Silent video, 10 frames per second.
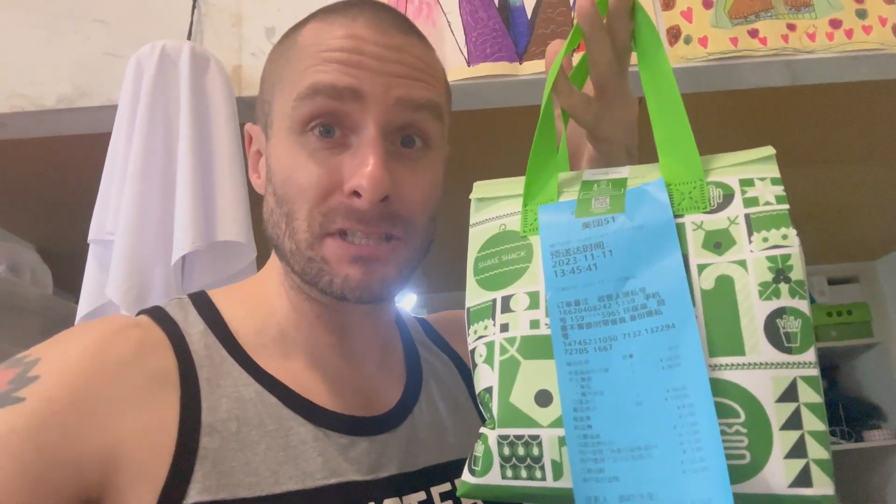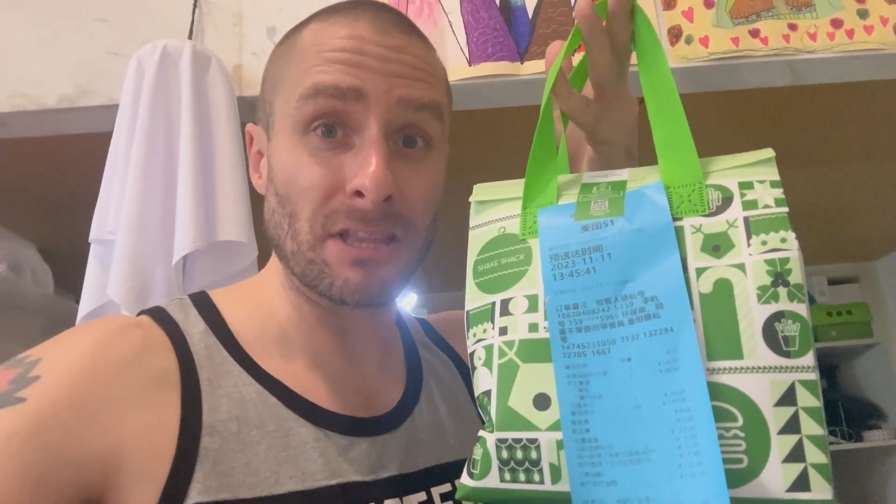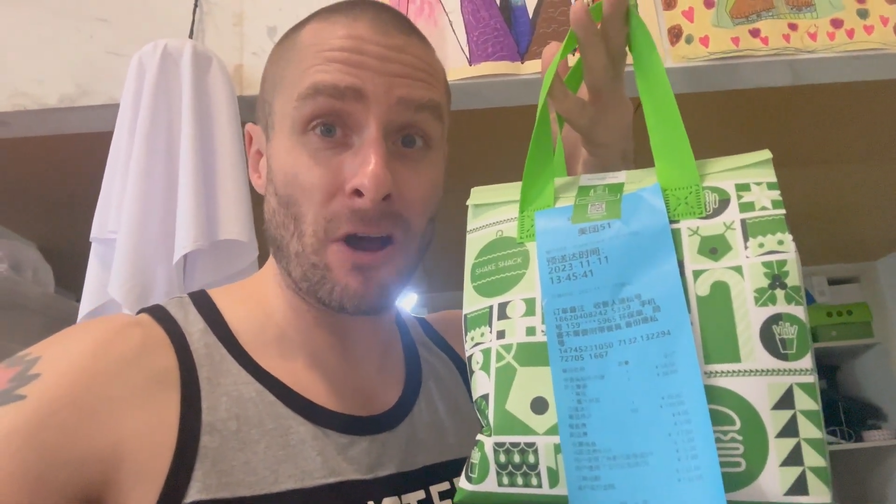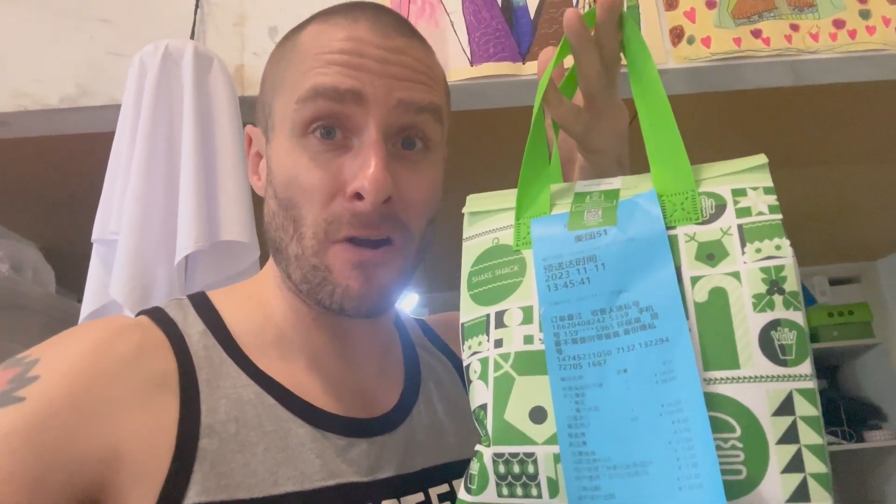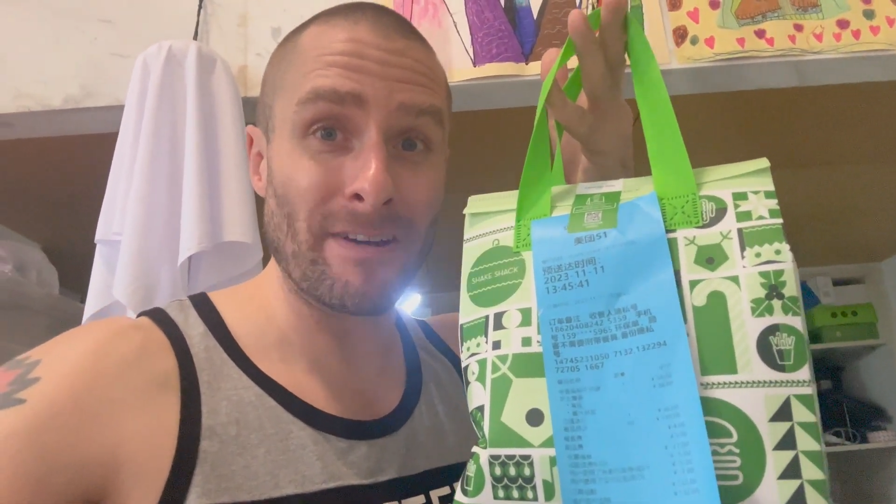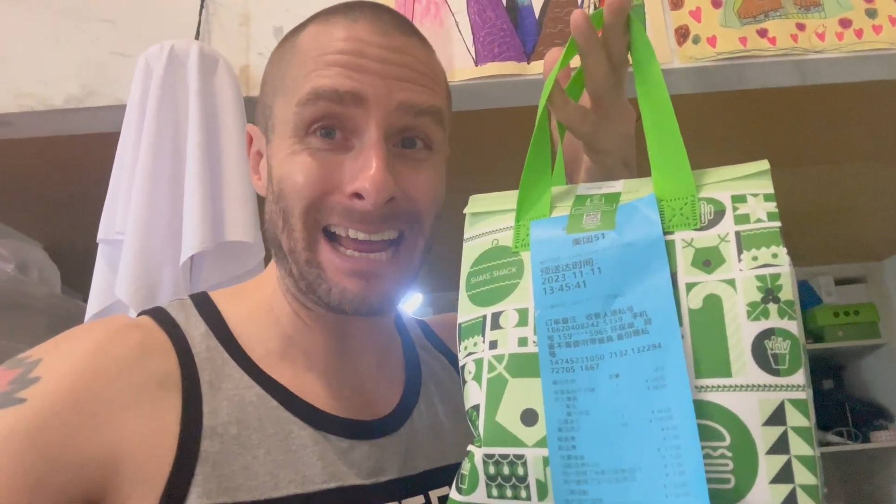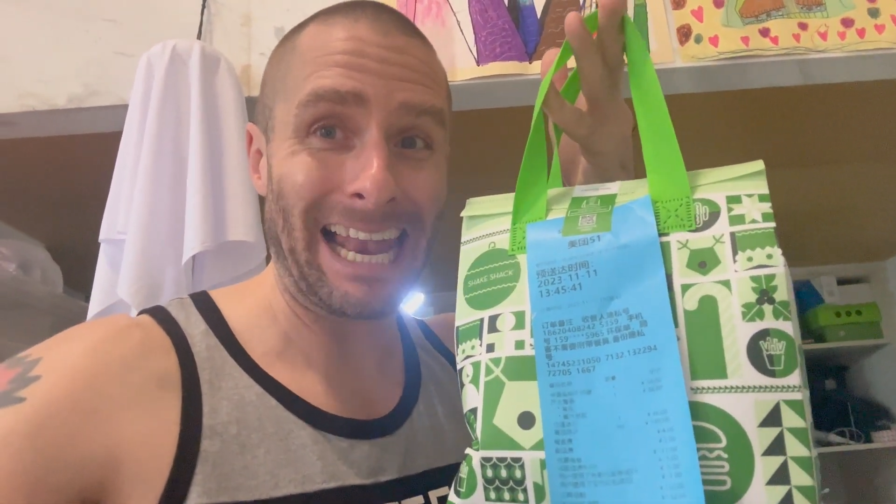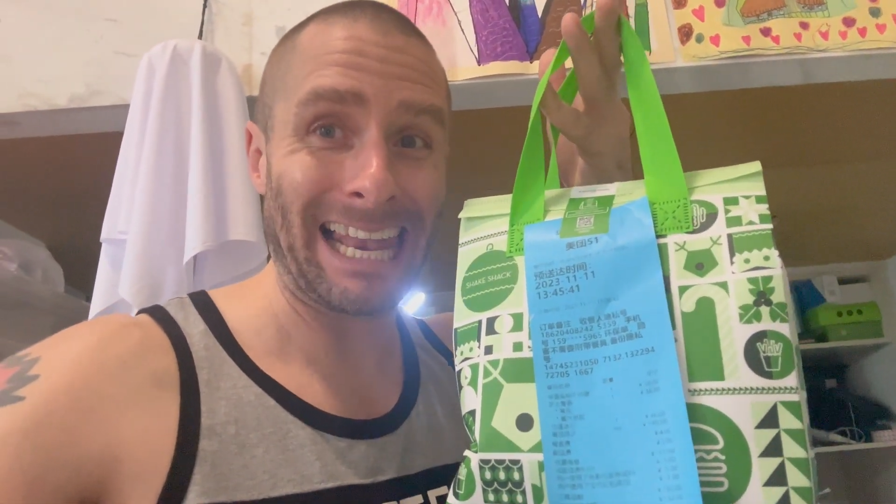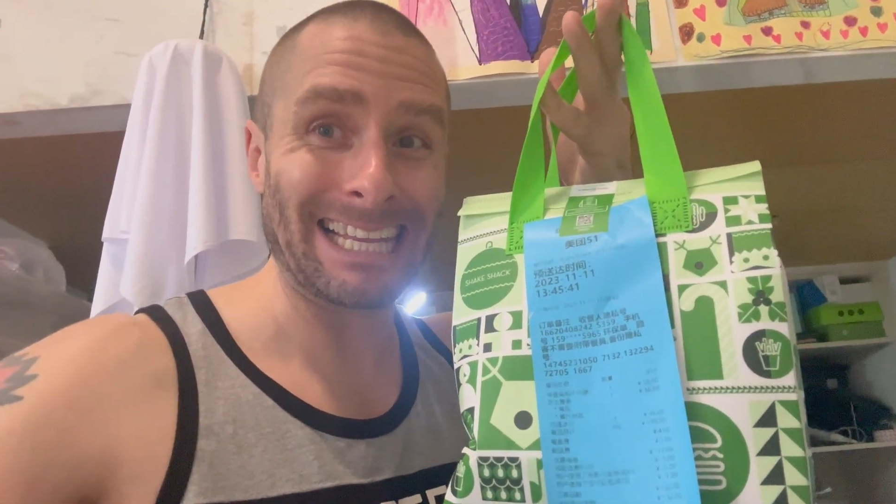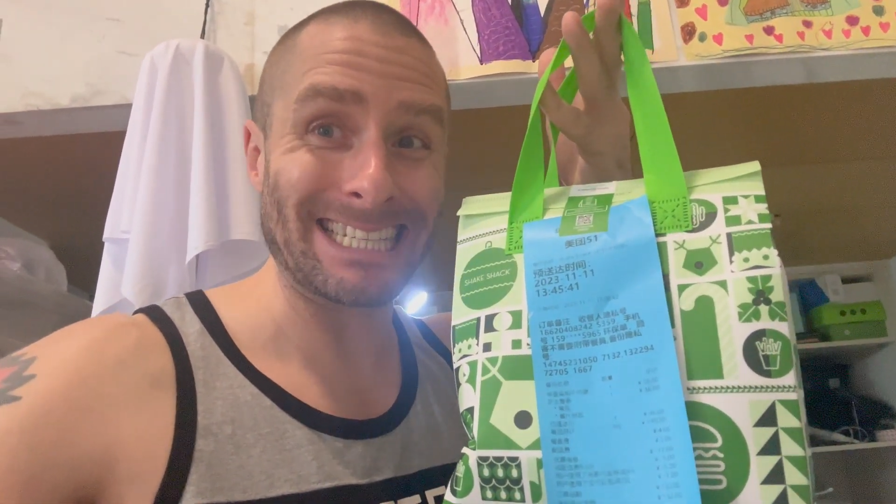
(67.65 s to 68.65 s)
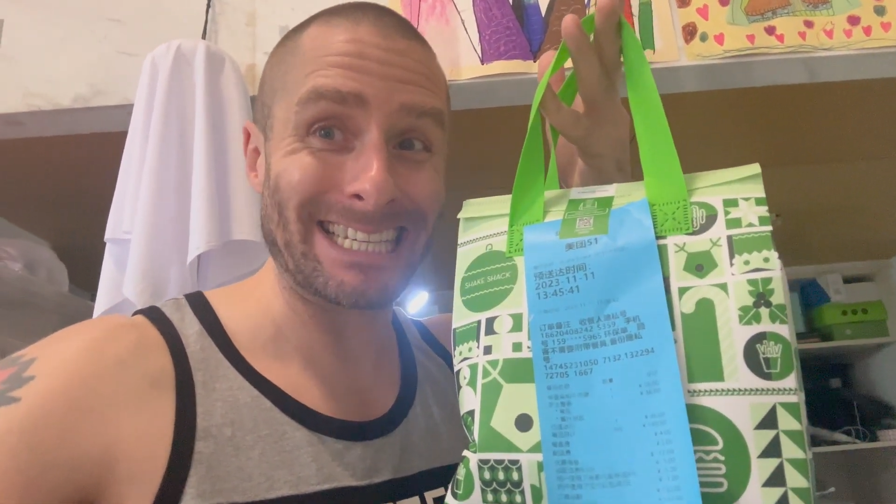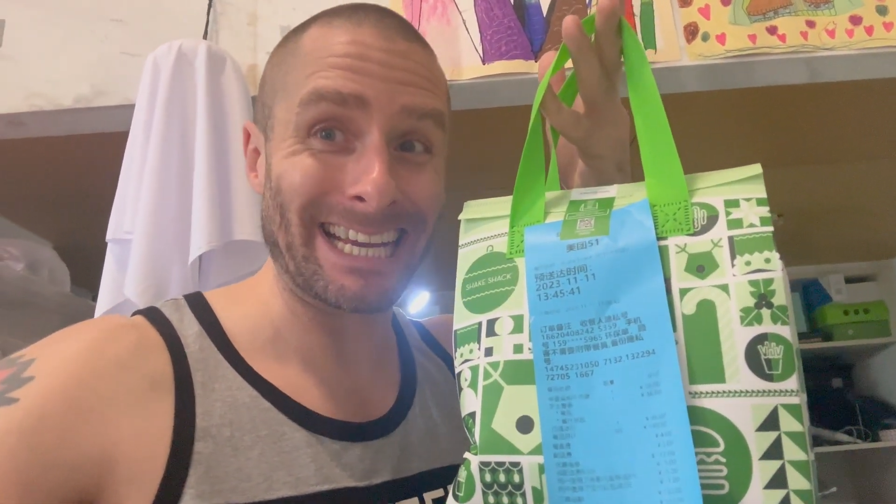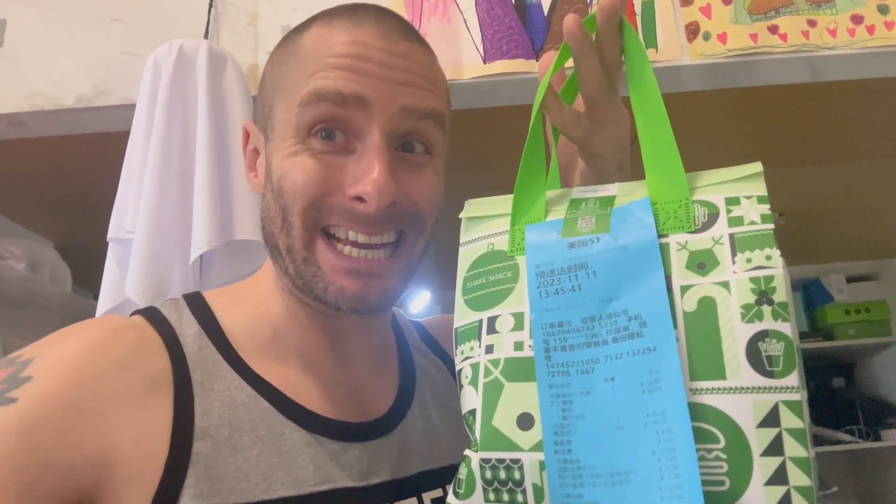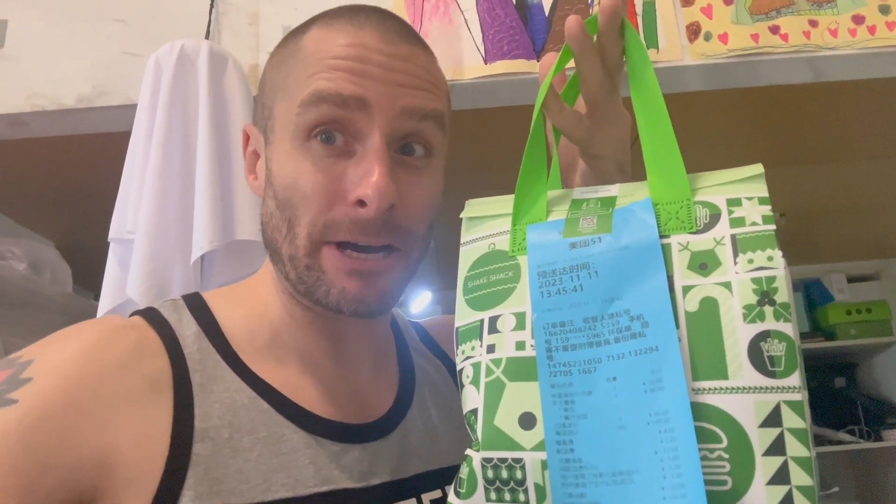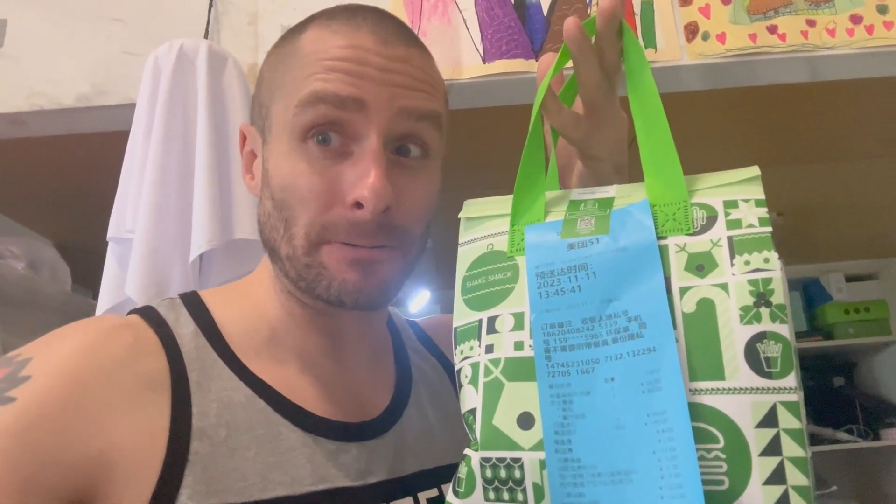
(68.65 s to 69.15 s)
starving. Let's
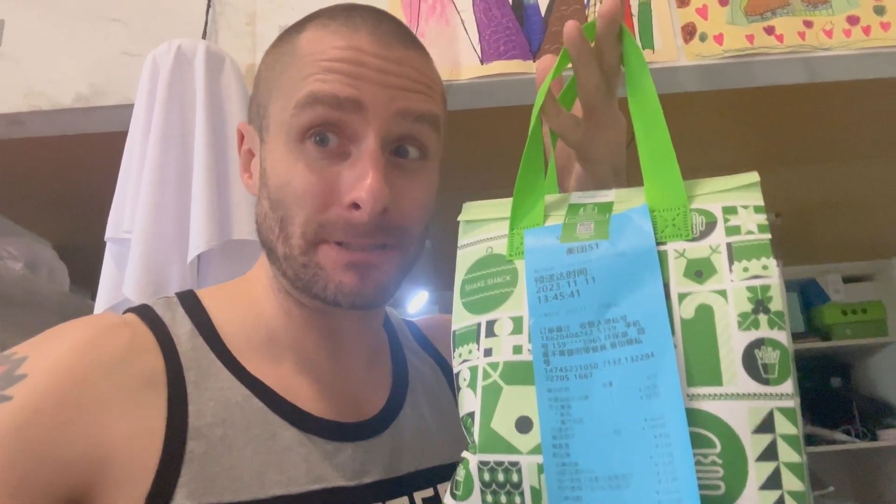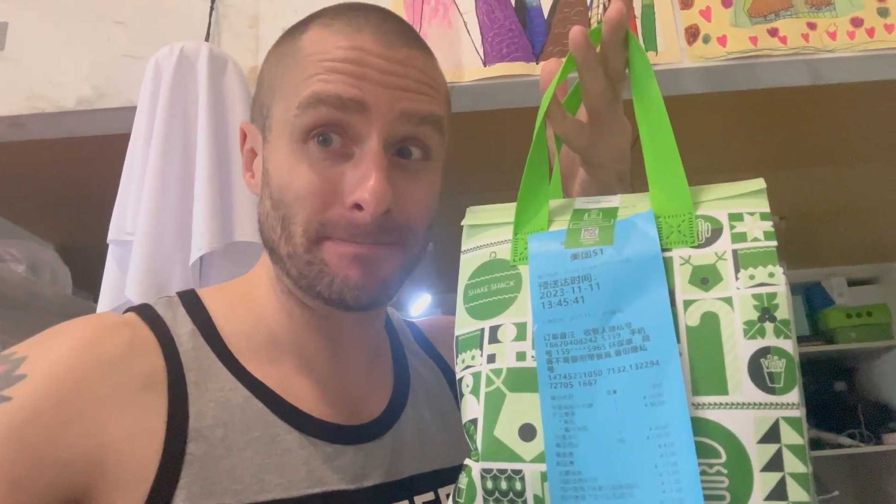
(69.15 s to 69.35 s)
check it out.